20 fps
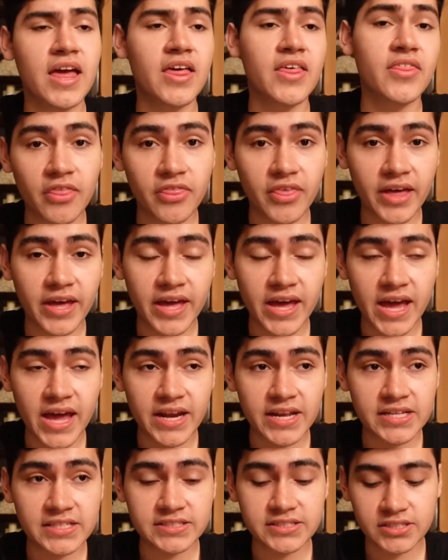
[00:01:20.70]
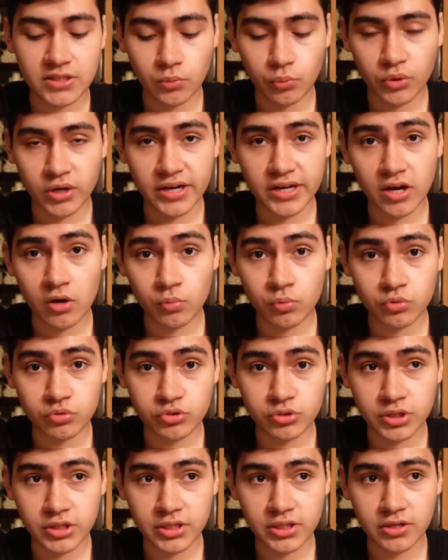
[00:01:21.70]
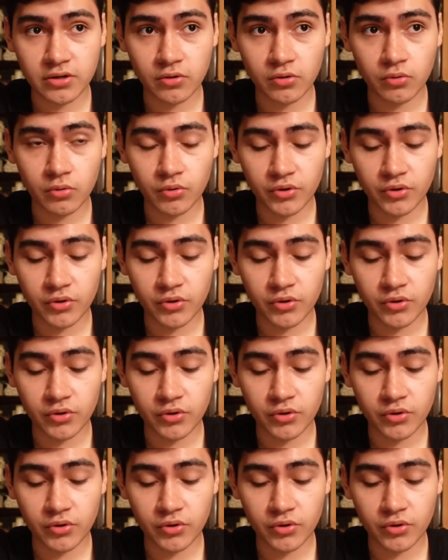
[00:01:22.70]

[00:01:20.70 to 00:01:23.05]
that is the workout routine